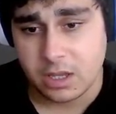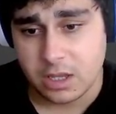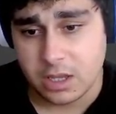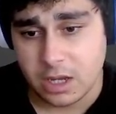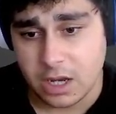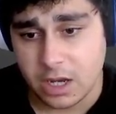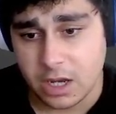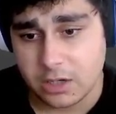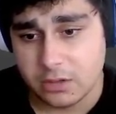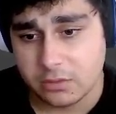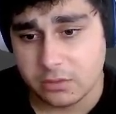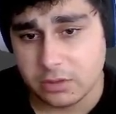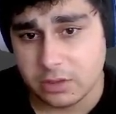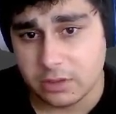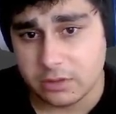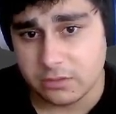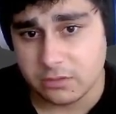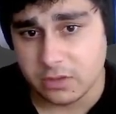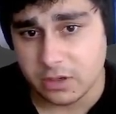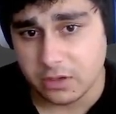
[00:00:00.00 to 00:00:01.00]
I know
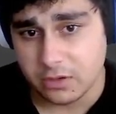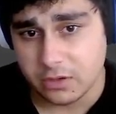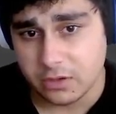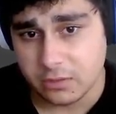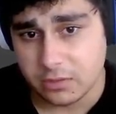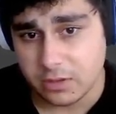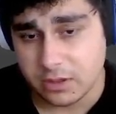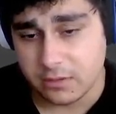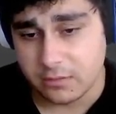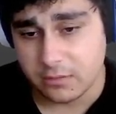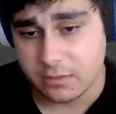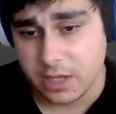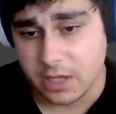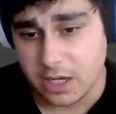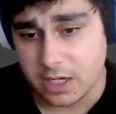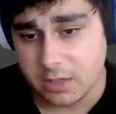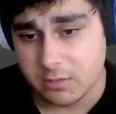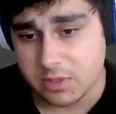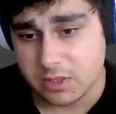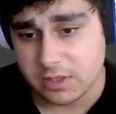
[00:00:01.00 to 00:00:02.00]
that their
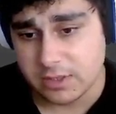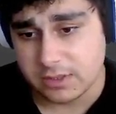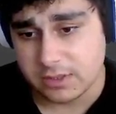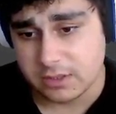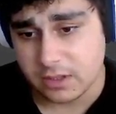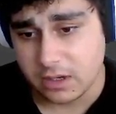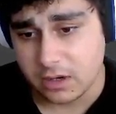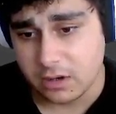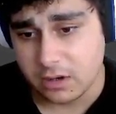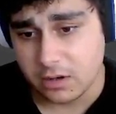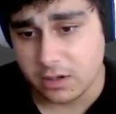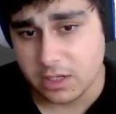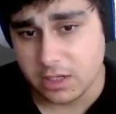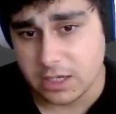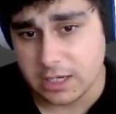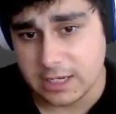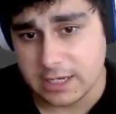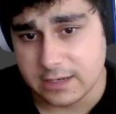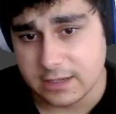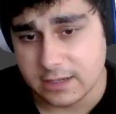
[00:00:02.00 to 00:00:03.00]
enemies are
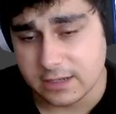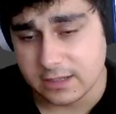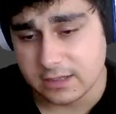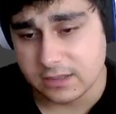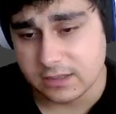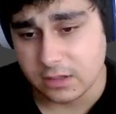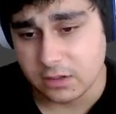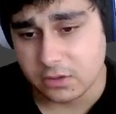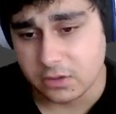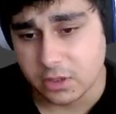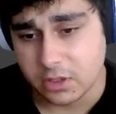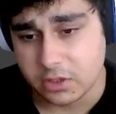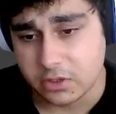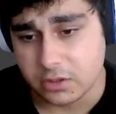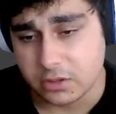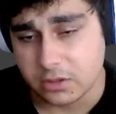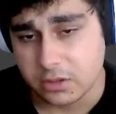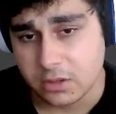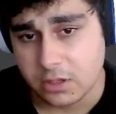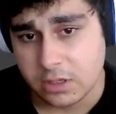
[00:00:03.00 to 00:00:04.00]
in this direction,
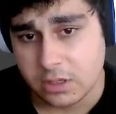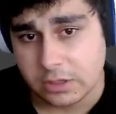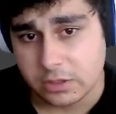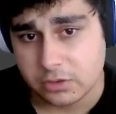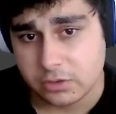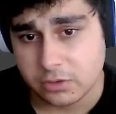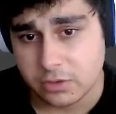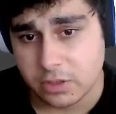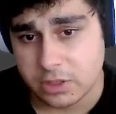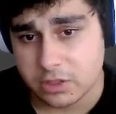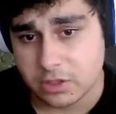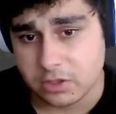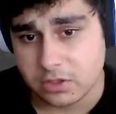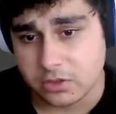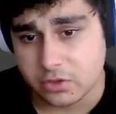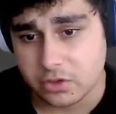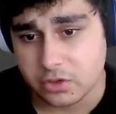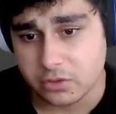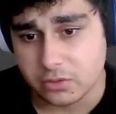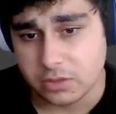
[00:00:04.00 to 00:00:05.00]
so I just
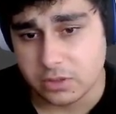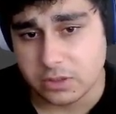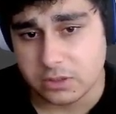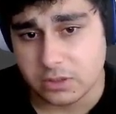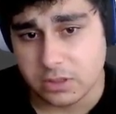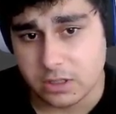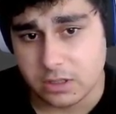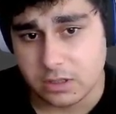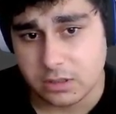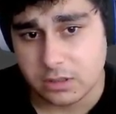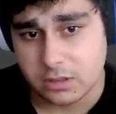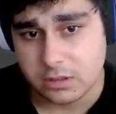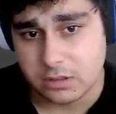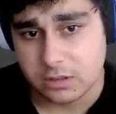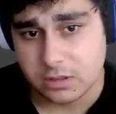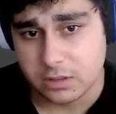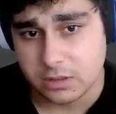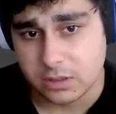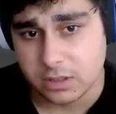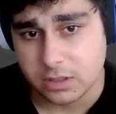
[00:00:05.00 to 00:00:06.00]
shoot at that.
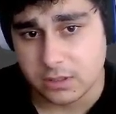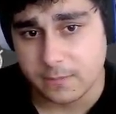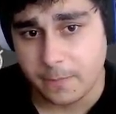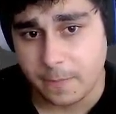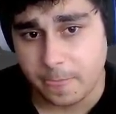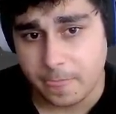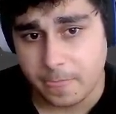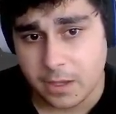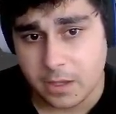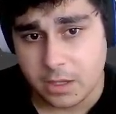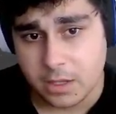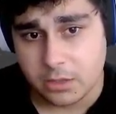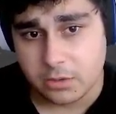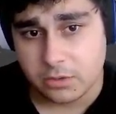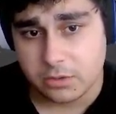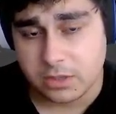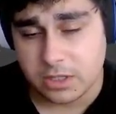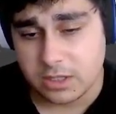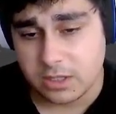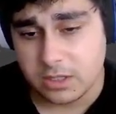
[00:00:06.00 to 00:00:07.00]
Okay, you
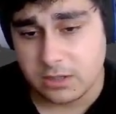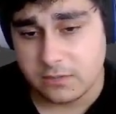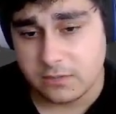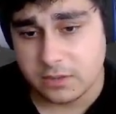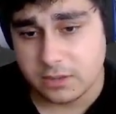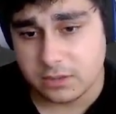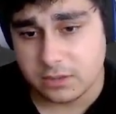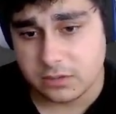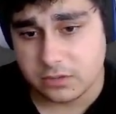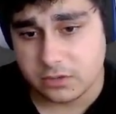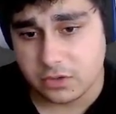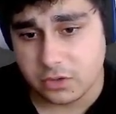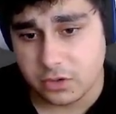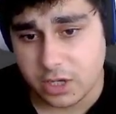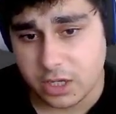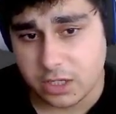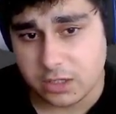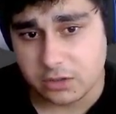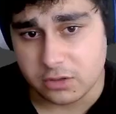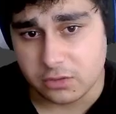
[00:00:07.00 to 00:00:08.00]
can even
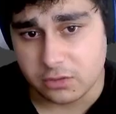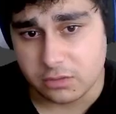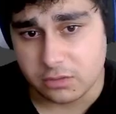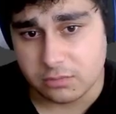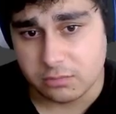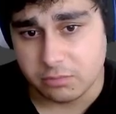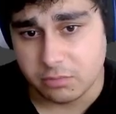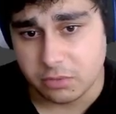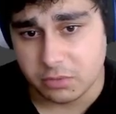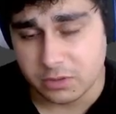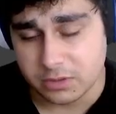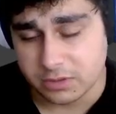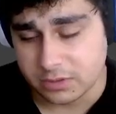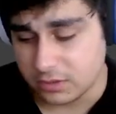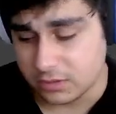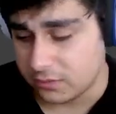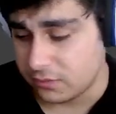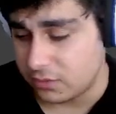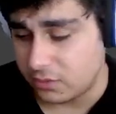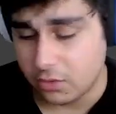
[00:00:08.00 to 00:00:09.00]
track your bullet
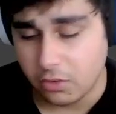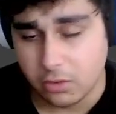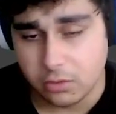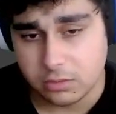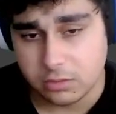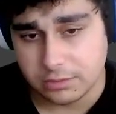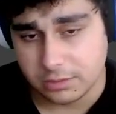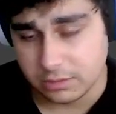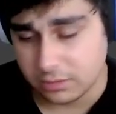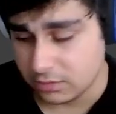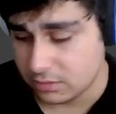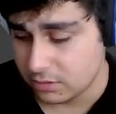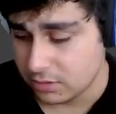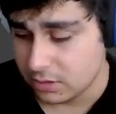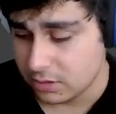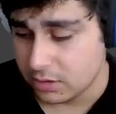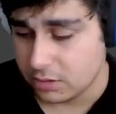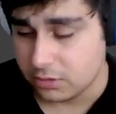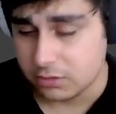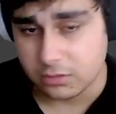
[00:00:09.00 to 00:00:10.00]
if you hold
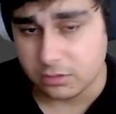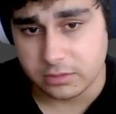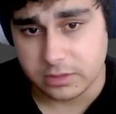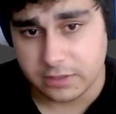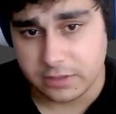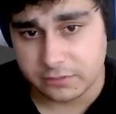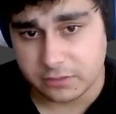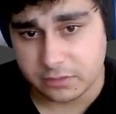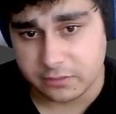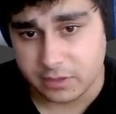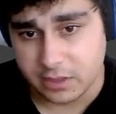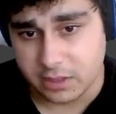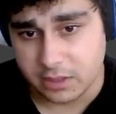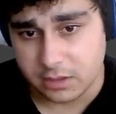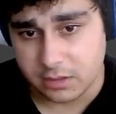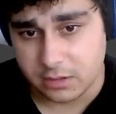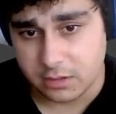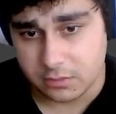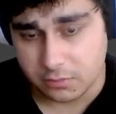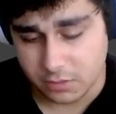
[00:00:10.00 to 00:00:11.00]
your left
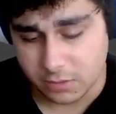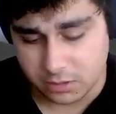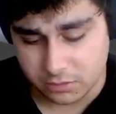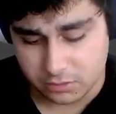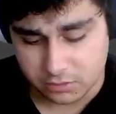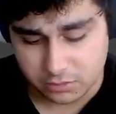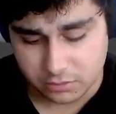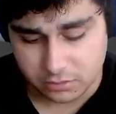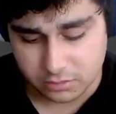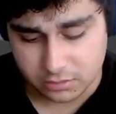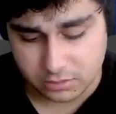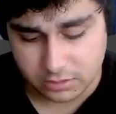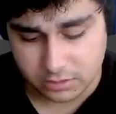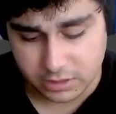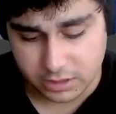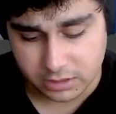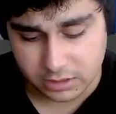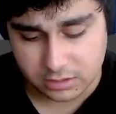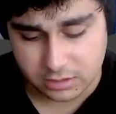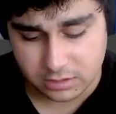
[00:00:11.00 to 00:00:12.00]
click when you're like